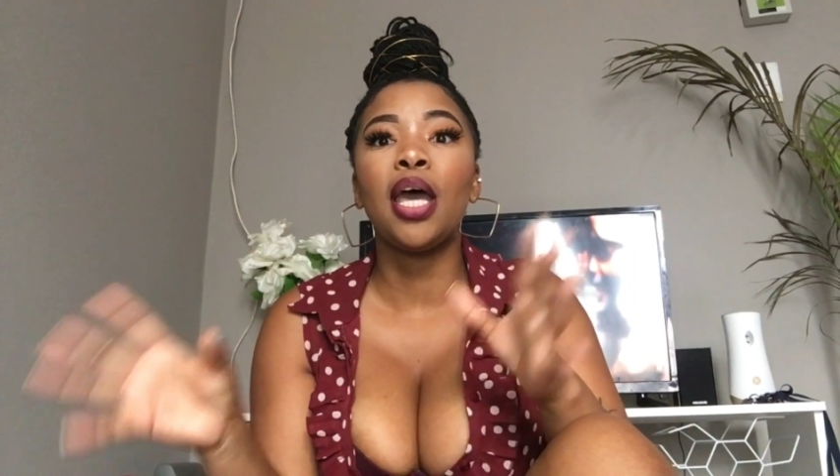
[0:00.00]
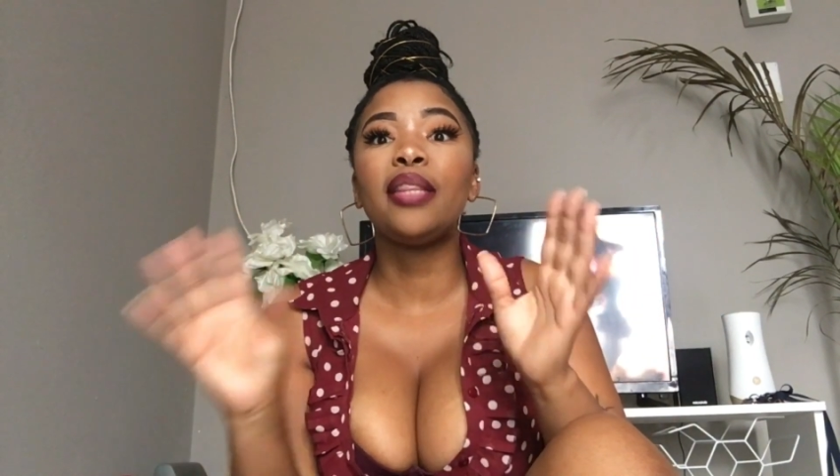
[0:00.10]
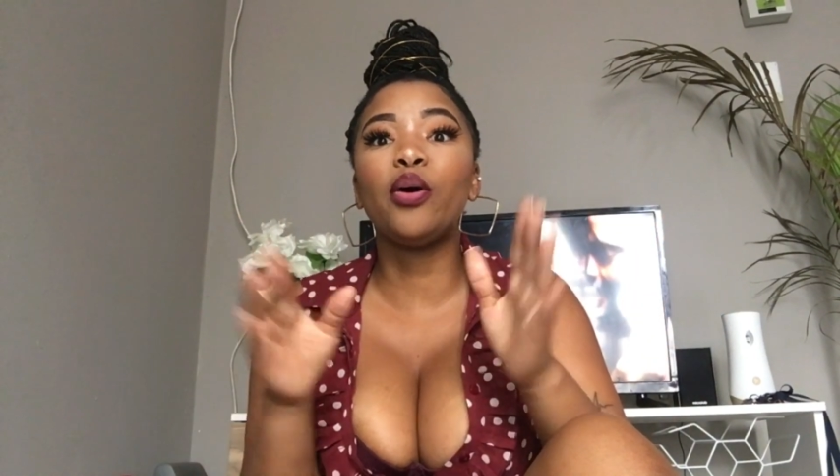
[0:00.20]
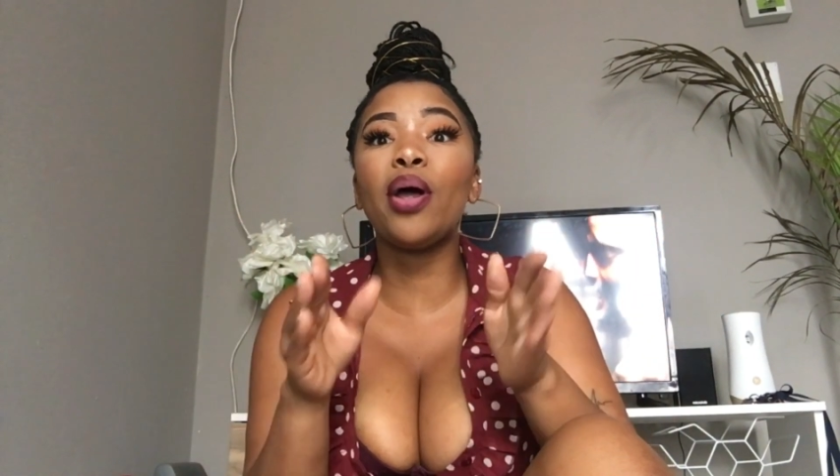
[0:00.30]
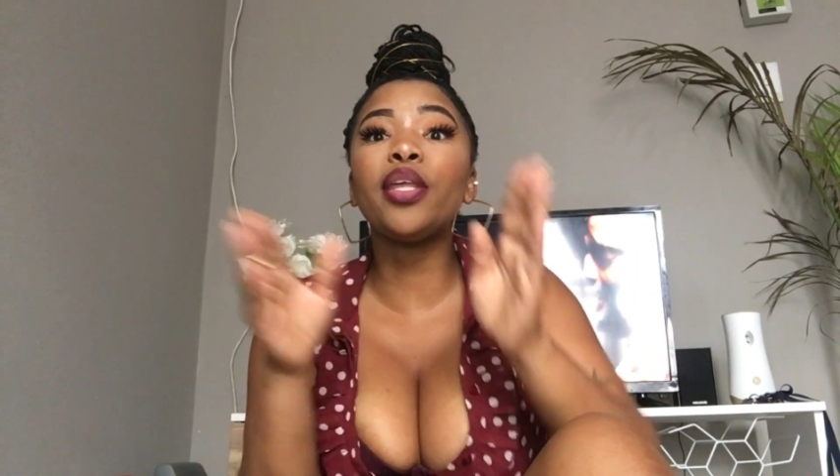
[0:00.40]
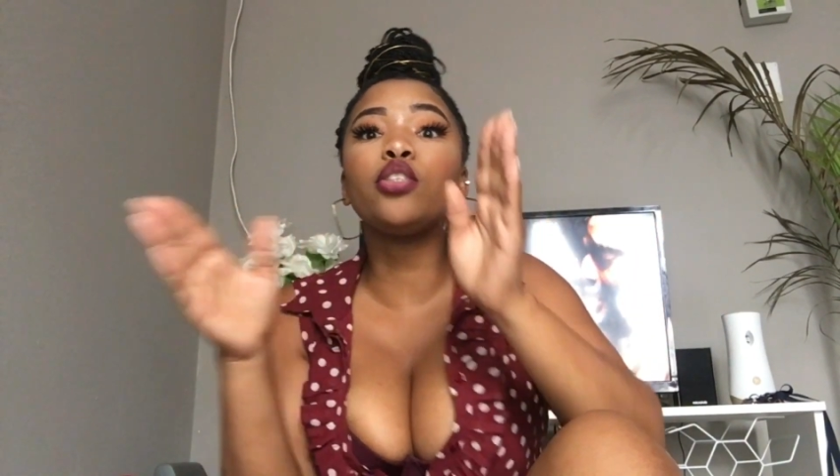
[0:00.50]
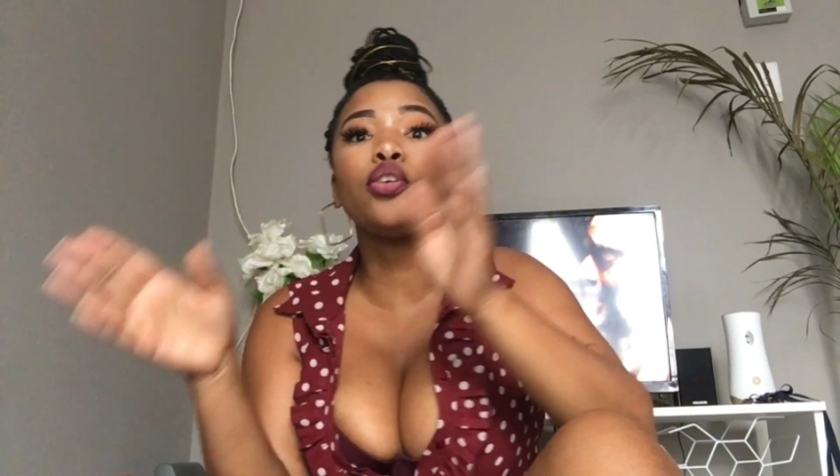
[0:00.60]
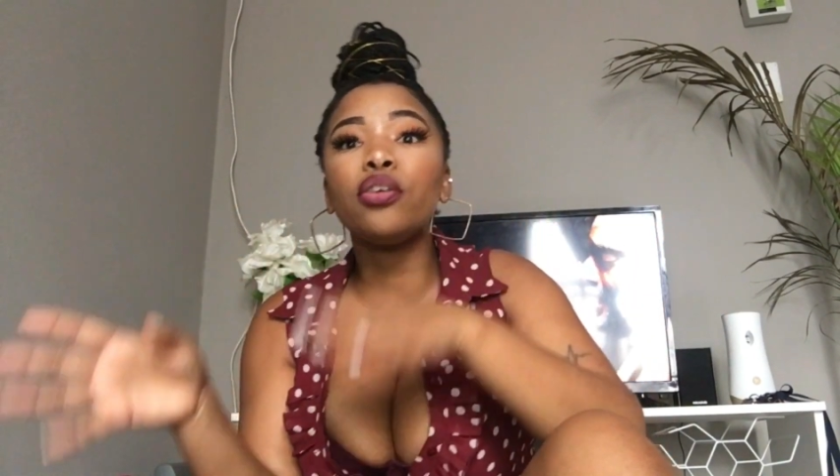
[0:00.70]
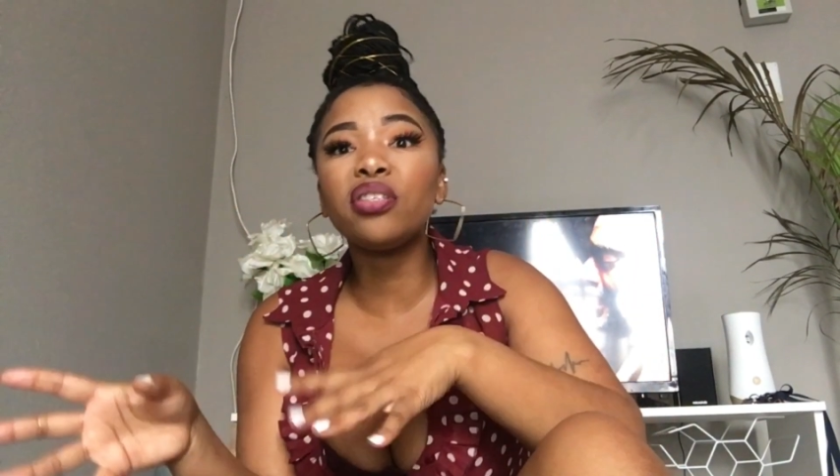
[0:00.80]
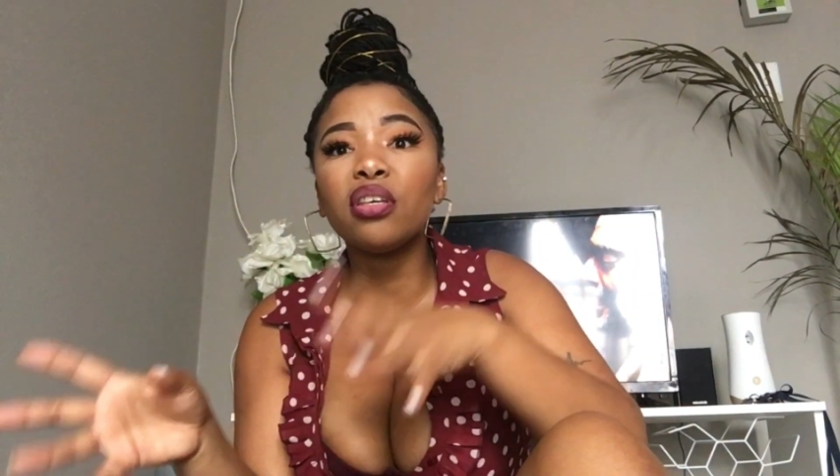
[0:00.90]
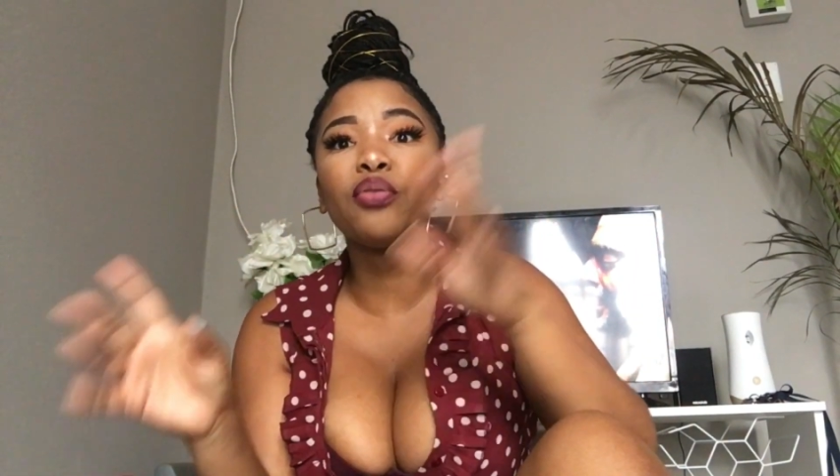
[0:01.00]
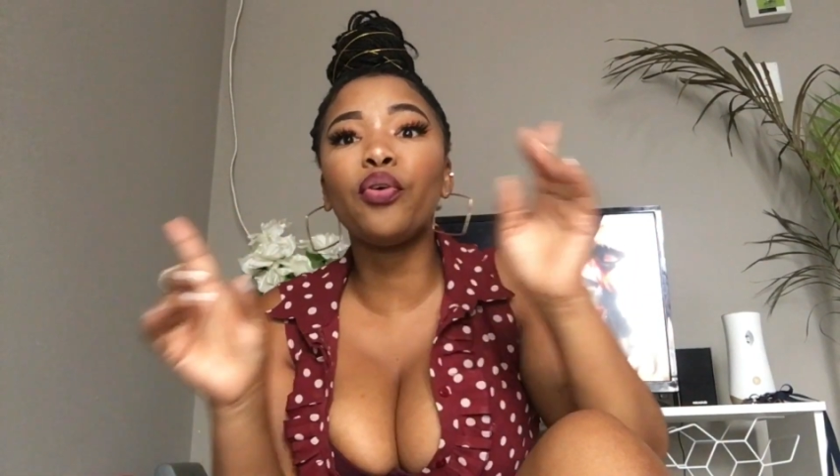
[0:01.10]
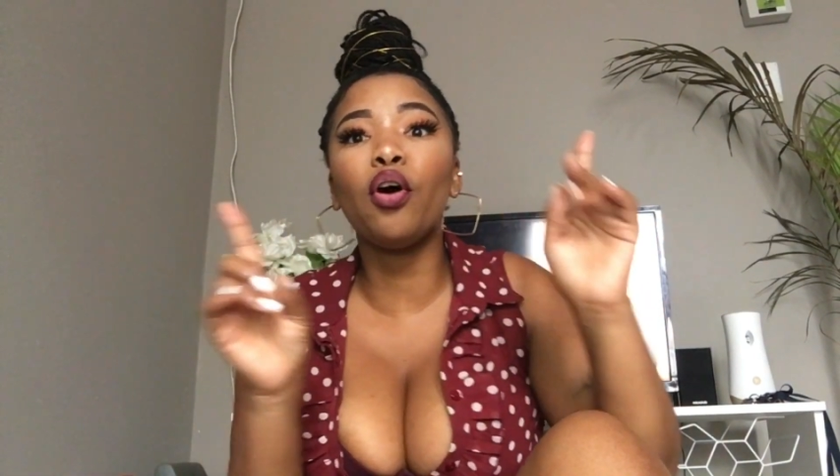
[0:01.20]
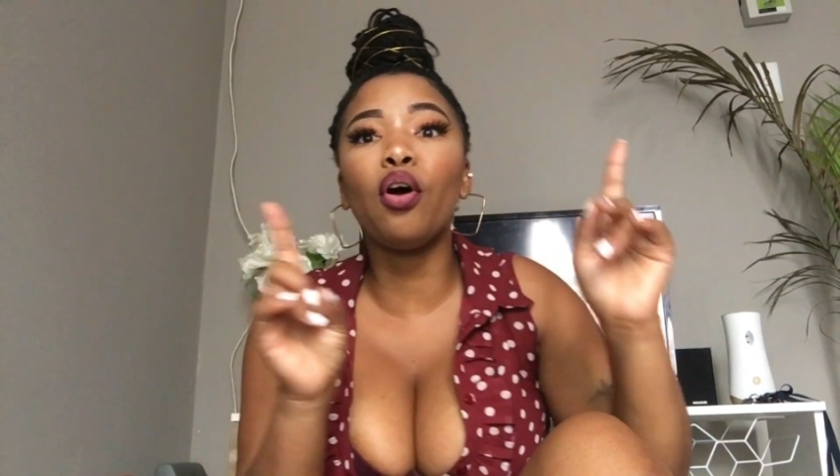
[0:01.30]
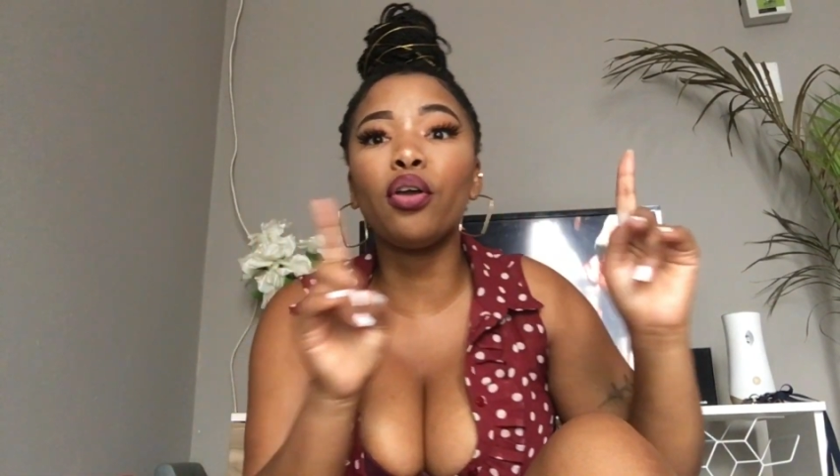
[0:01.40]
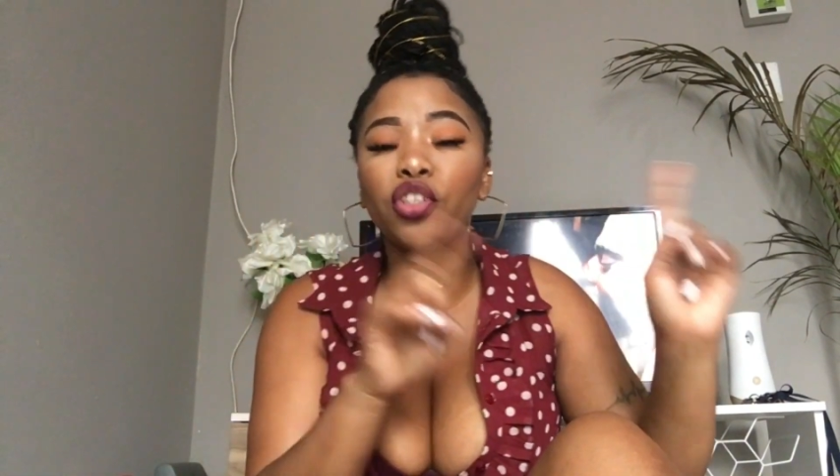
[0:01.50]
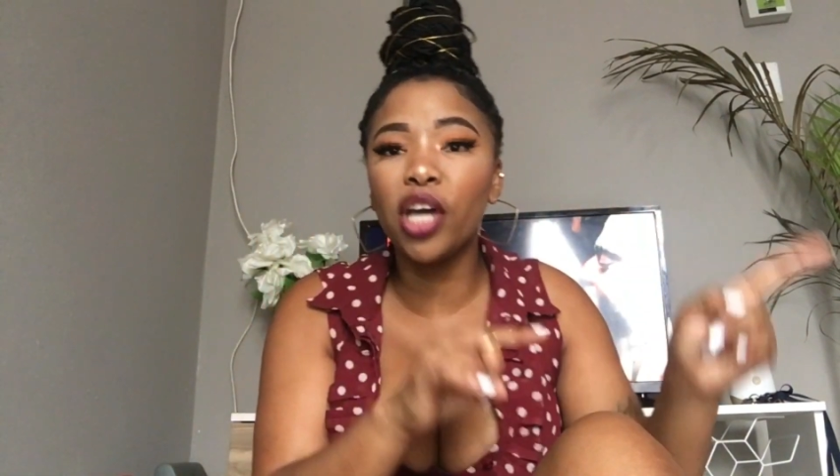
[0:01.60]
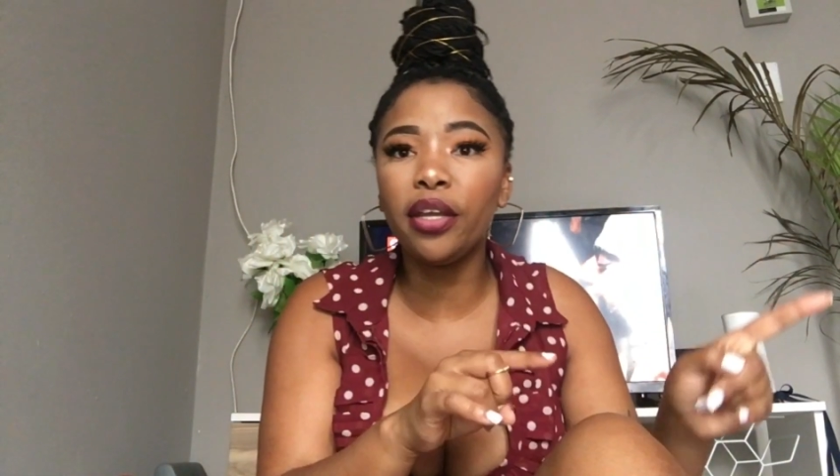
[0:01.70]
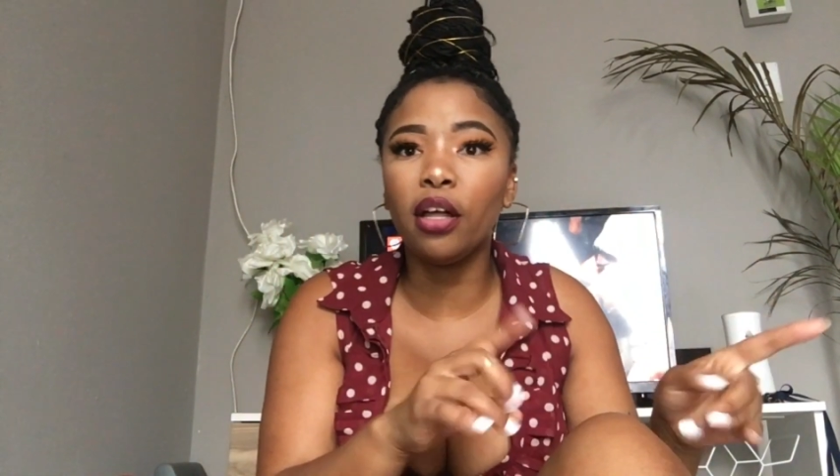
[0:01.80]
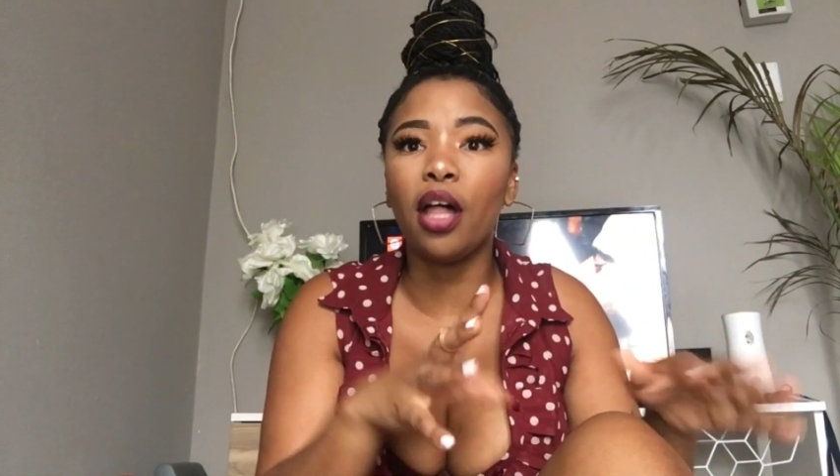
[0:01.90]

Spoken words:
the one that you're using for your channel,